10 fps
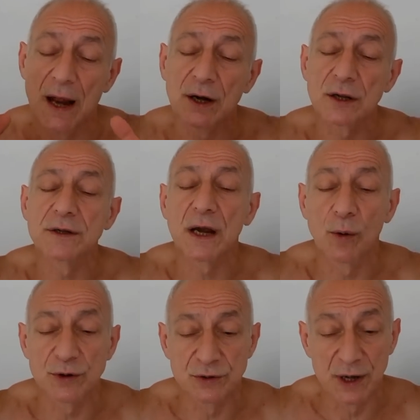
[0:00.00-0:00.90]
And another
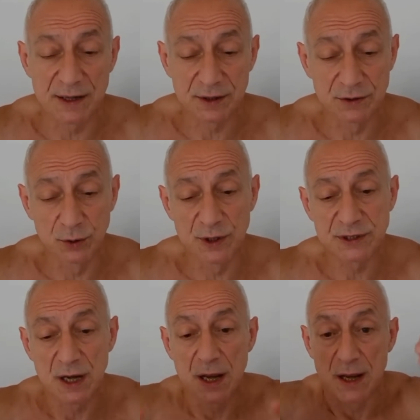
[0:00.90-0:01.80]
thing I want you guys to do
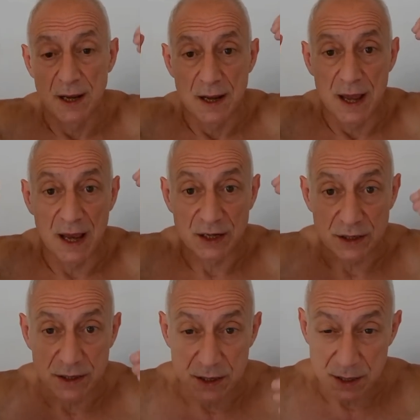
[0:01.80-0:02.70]
is eh,
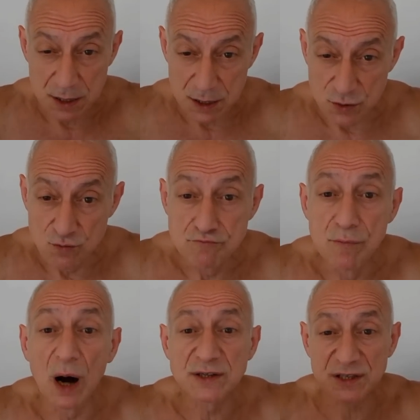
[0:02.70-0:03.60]
you
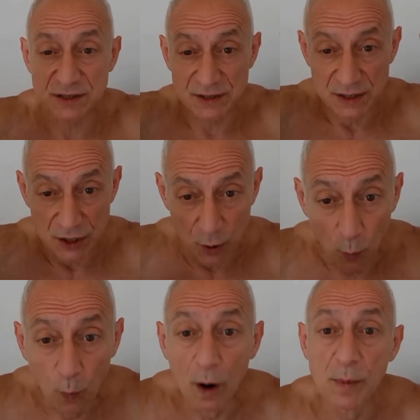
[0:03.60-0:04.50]
must
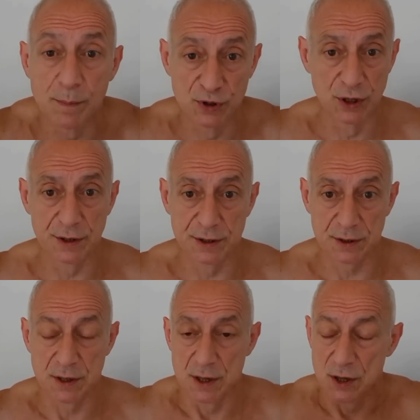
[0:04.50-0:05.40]
warm up good.
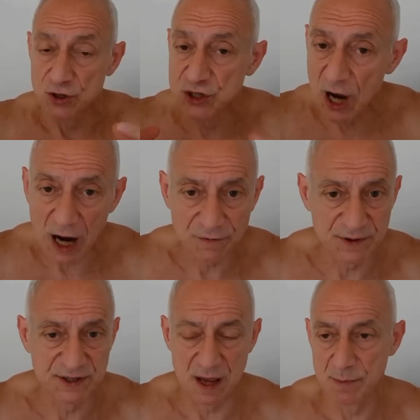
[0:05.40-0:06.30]

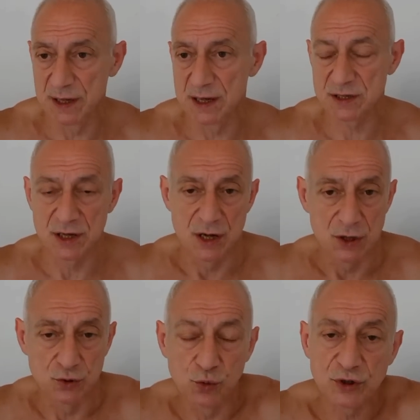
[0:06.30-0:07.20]
Jog for 10 minutes.
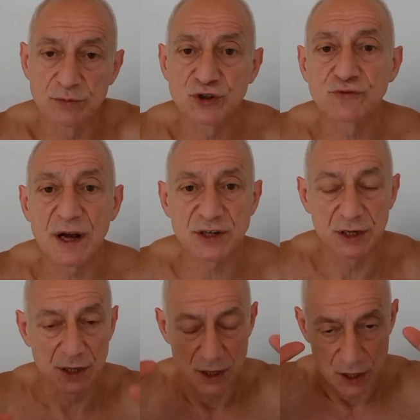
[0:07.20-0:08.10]
Do some
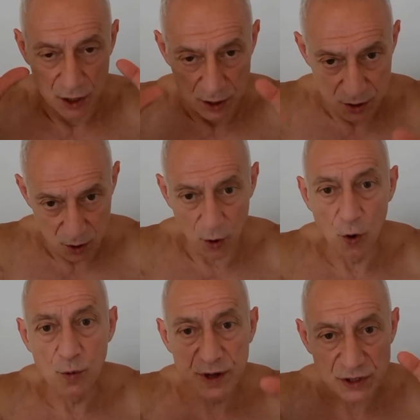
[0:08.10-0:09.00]
stretching.
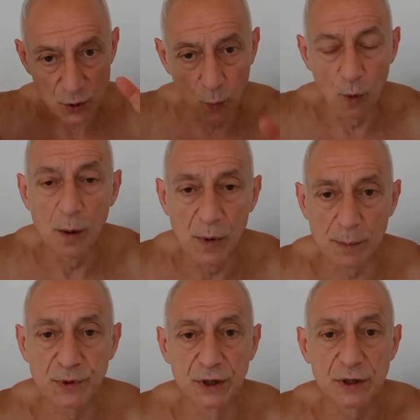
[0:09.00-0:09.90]
Always
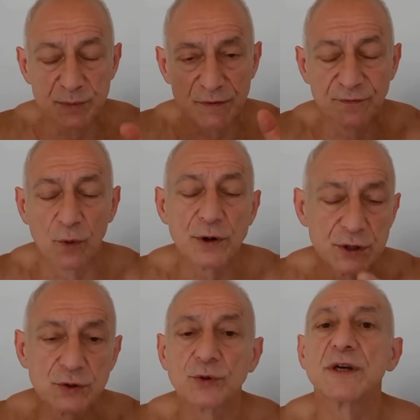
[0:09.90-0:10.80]
warm up good
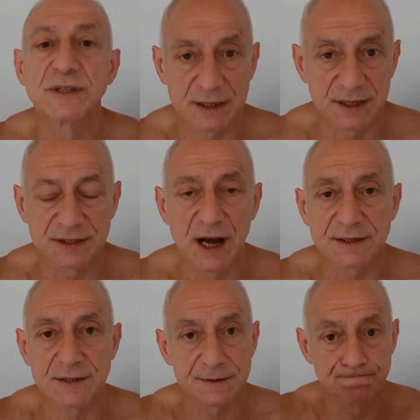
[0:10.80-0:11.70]
before you do these
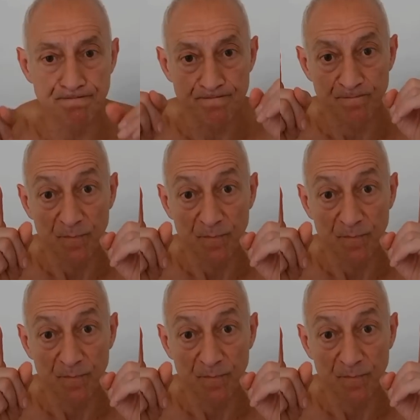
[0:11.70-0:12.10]
exercises.